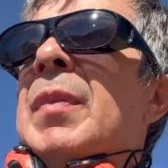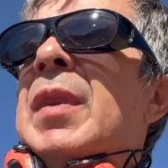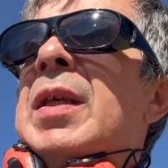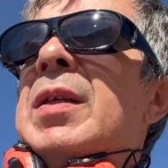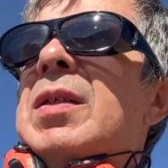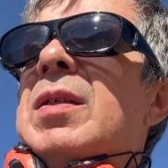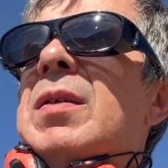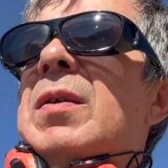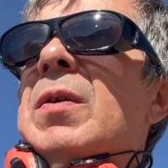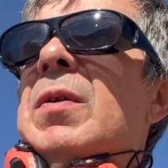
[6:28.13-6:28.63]

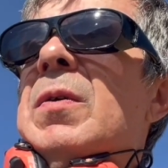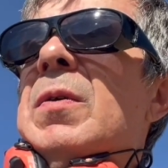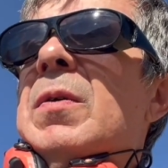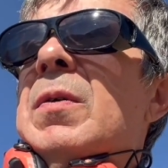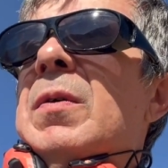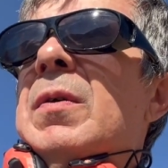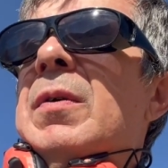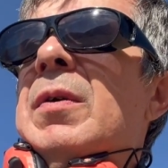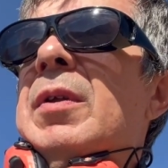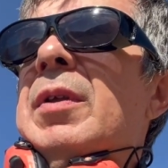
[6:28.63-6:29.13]

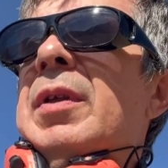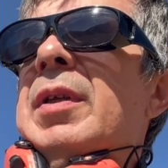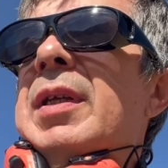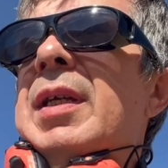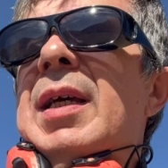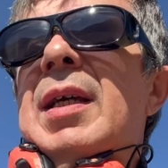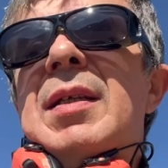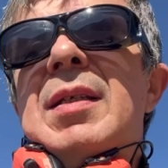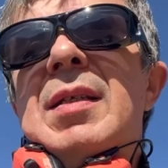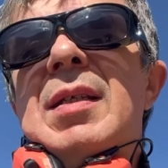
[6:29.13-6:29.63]
So
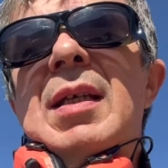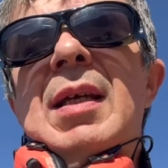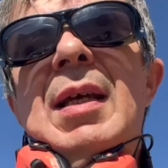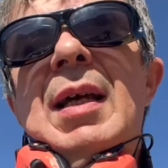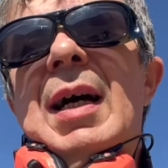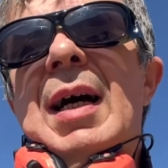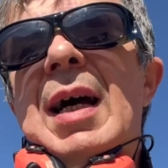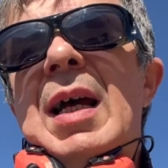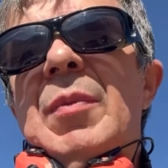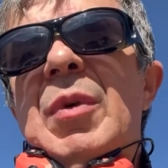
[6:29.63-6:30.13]
yes,
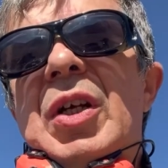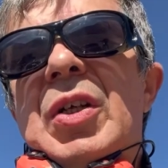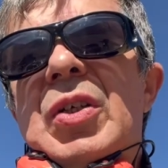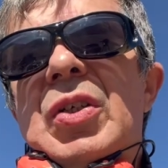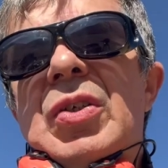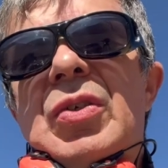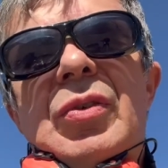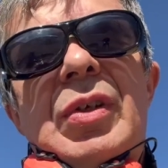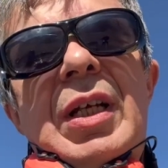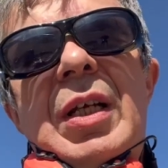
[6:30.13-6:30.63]
I am
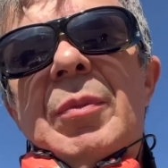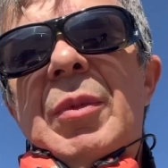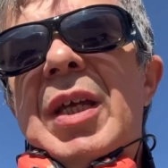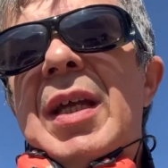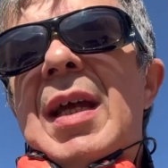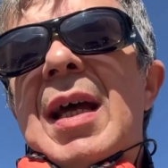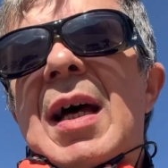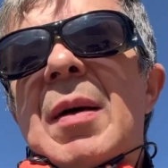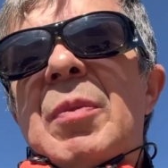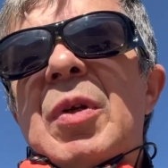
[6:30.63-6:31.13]
extremely
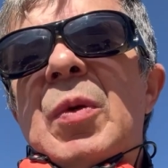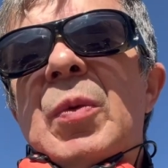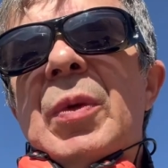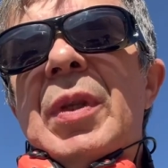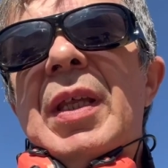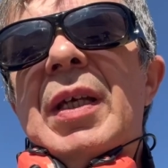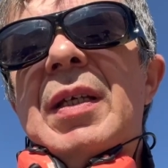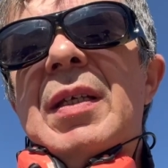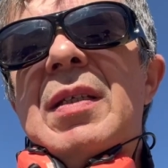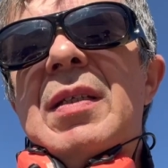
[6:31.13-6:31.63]
happy with
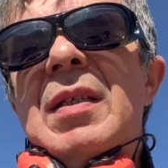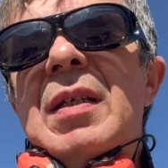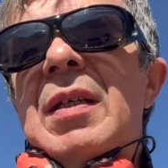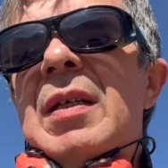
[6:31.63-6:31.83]
this.